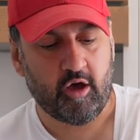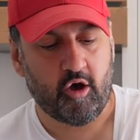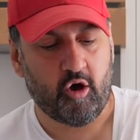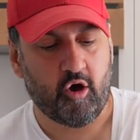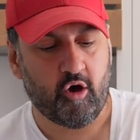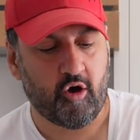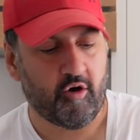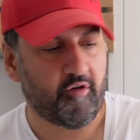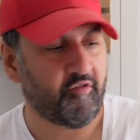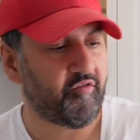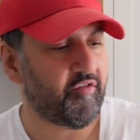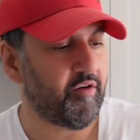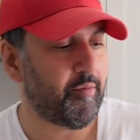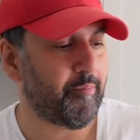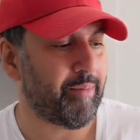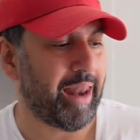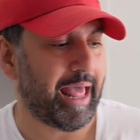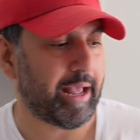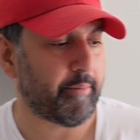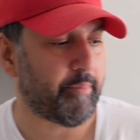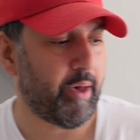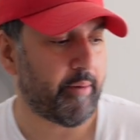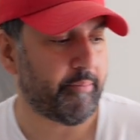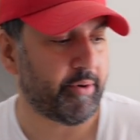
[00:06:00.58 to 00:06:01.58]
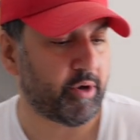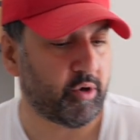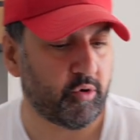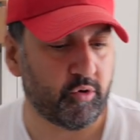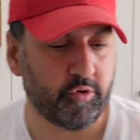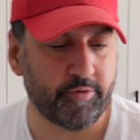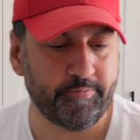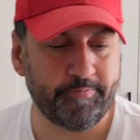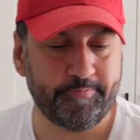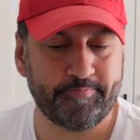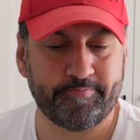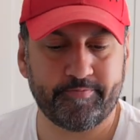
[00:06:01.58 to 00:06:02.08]
of black
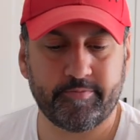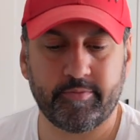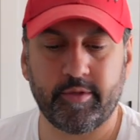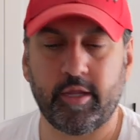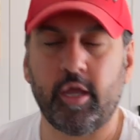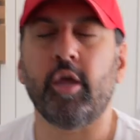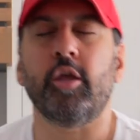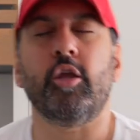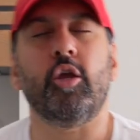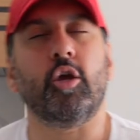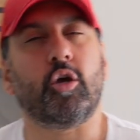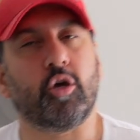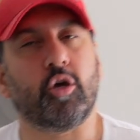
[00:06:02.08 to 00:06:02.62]
peppercorn. You